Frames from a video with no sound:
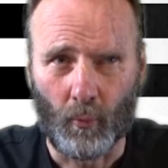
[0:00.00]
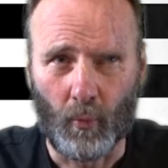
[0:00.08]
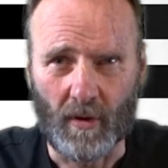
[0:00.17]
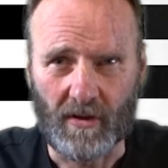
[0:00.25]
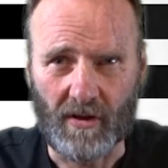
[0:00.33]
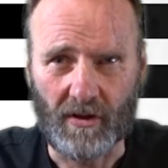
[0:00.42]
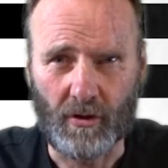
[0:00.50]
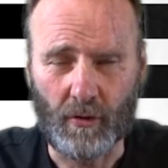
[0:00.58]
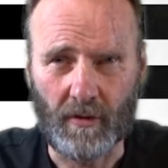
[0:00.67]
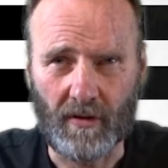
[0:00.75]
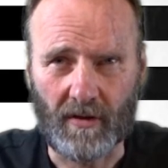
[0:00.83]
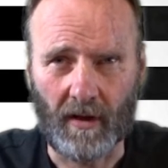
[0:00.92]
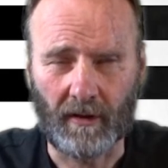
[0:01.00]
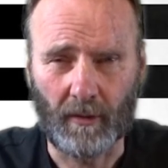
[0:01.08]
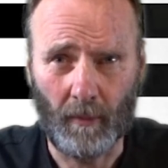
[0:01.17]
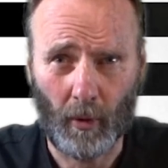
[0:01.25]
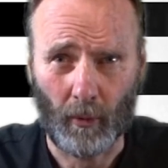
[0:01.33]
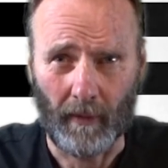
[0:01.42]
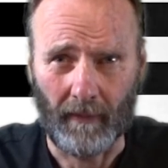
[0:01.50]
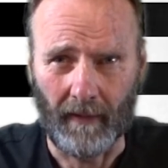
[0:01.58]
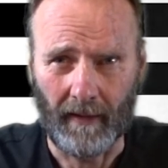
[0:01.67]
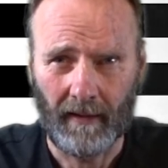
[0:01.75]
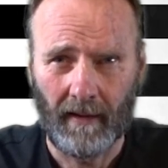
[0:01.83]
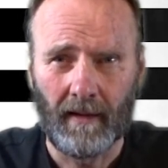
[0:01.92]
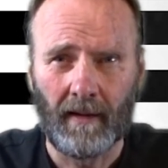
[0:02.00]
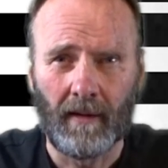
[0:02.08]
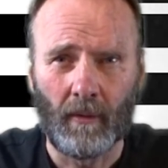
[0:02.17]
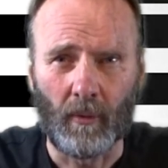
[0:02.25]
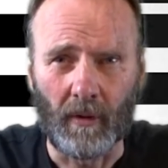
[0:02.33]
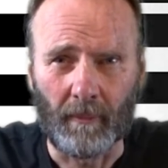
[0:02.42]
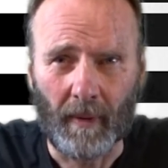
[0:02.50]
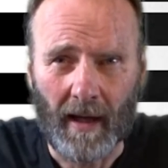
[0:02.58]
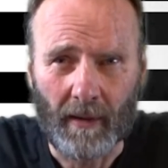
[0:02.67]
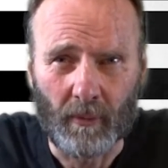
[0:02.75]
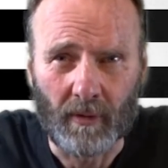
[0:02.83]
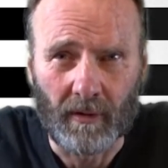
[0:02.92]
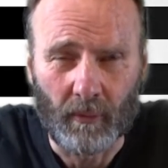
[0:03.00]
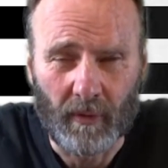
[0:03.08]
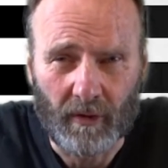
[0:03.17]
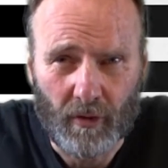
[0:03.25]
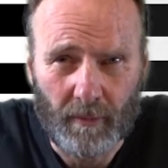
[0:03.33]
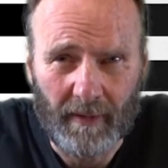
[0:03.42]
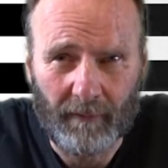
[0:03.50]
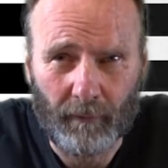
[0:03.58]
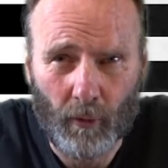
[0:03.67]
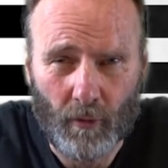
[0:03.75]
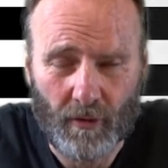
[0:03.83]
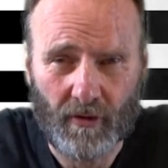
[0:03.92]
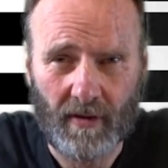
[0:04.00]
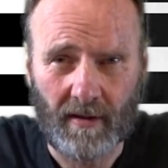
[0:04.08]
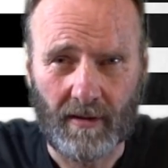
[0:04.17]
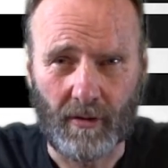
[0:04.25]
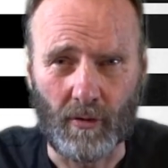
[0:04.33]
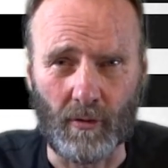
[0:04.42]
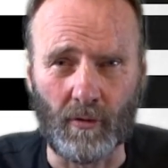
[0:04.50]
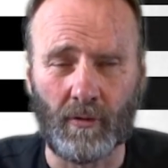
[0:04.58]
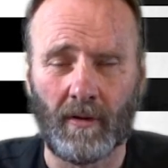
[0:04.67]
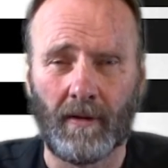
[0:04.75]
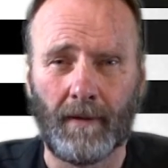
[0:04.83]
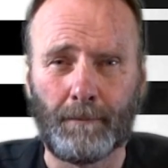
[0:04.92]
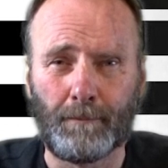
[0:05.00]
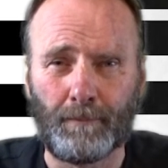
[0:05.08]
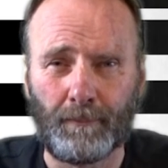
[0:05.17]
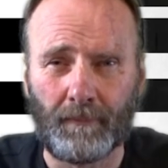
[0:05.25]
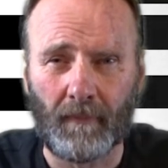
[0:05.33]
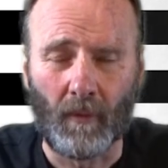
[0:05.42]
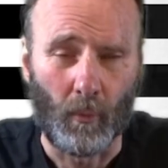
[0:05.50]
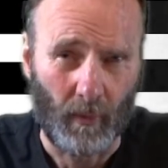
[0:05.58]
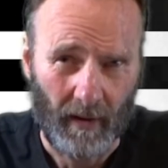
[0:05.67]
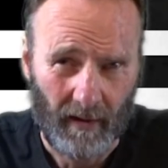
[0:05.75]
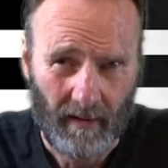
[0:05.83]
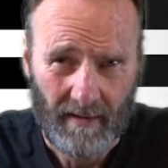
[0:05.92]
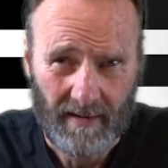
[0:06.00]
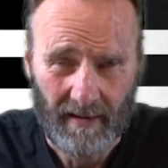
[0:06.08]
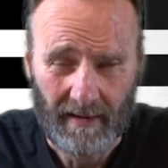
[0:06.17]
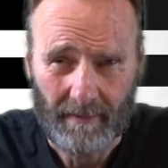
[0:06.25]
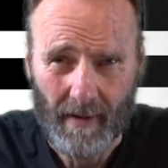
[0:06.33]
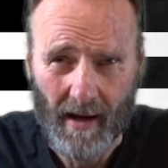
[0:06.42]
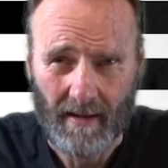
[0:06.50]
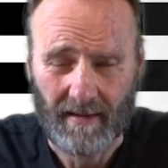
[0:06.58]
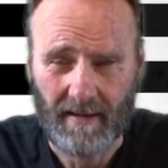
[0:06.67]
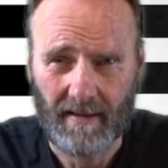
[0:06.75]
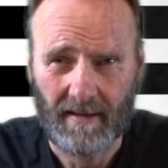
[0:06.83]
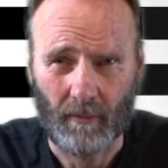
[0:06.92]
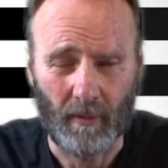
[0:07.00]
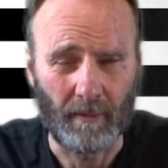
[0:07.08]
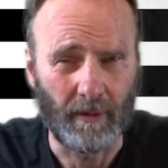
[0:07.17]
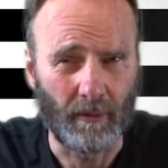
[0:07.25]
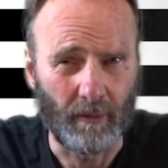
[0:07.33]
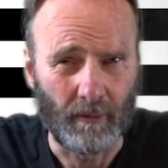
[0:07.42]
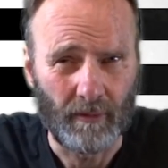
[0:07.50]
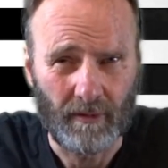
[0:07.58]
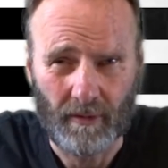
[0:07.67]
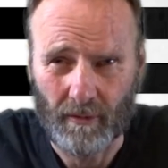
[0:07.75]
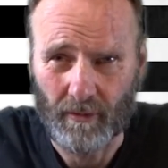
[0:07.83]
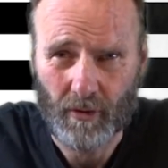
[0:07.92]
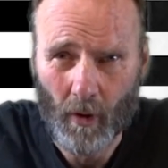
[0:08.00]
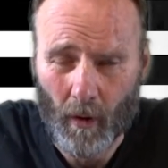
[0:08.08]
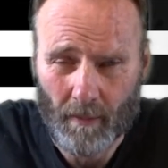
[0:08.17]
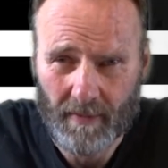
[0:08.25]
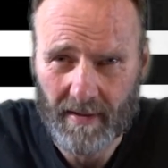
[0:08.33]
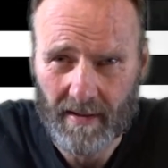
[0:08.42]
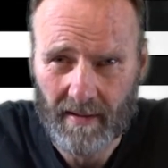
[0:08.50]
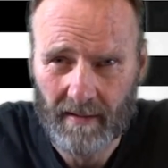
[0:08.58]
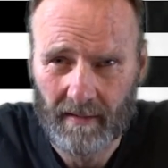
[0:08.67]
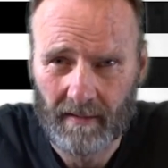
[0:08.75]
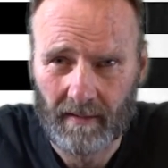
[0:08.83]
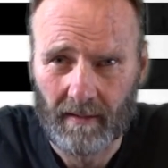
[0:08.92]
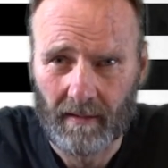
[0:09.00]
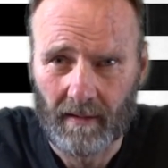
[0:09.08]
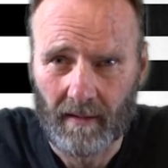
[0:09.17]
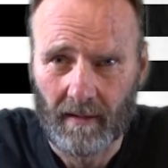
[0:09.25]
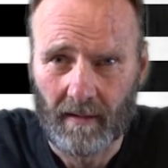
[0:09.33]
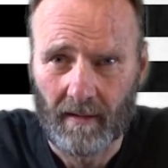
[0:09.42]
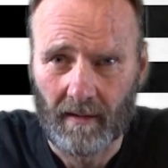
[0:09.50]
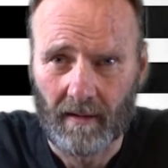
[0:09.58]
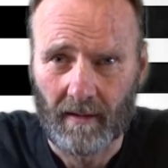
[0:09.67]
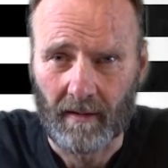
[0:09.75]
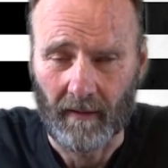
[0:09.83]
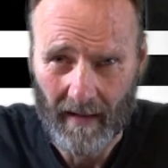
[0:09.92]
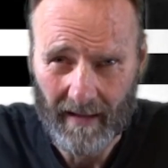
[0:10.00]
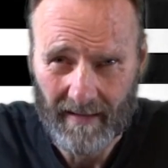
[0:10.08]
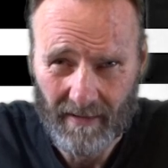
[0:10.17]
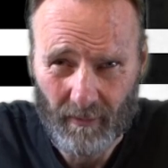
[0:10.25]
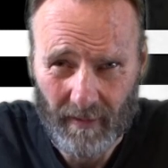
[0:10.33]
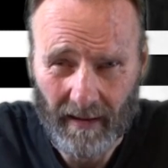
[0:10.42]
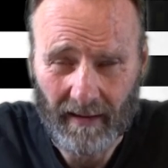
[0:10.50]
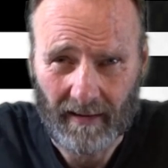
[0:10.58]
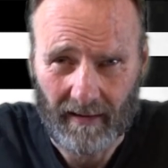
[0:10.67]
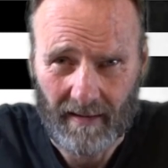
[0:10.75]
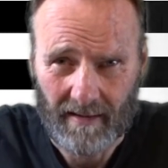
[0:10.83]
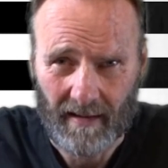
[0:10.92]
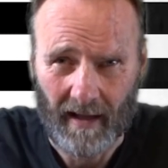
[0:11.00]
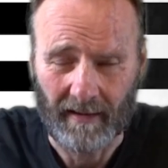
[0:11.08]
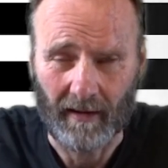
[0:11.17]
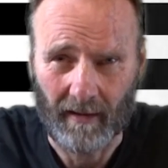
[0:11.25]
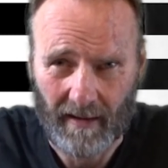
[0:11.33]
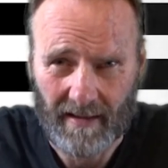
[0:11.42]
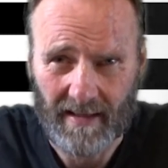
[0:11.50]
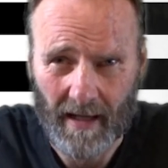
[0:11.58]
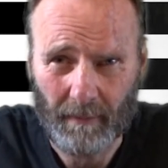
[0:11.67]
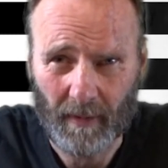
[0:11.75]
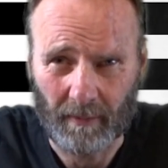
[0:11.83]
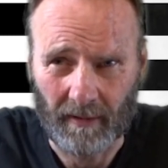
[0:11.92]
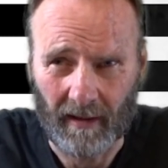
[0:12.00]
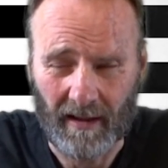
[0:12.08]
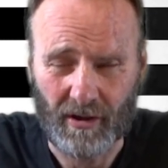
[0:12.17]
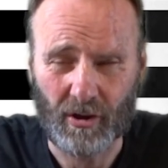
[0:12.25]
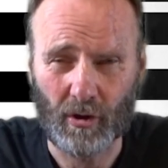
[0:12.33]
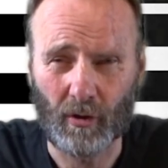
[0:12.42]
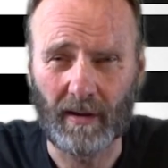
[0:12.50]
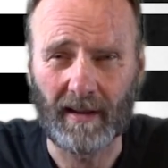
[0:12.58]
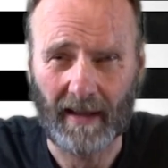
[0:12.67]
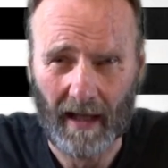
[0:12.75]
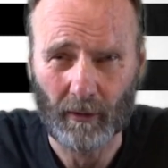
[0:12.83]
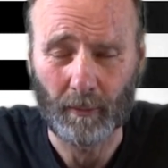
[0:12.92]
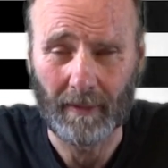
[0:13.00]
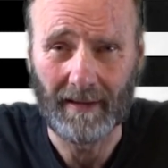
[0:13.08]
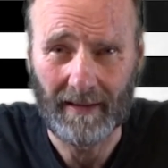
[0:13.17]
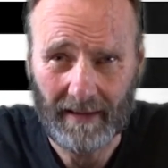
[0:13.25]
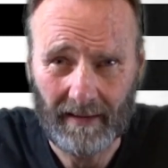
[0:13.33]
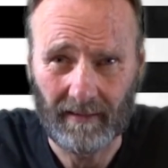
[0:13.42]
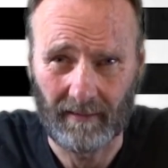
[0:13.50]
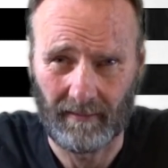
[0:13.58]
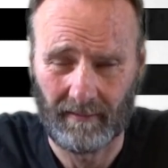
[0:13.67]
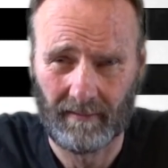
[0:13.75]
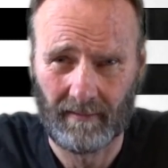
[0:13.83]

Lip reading: which is due to start tomorrow, I think, whereby we're to be forced to wear silly masks when we go to shops. Now that is ridiculous and unacceptable and surely cannot be legal.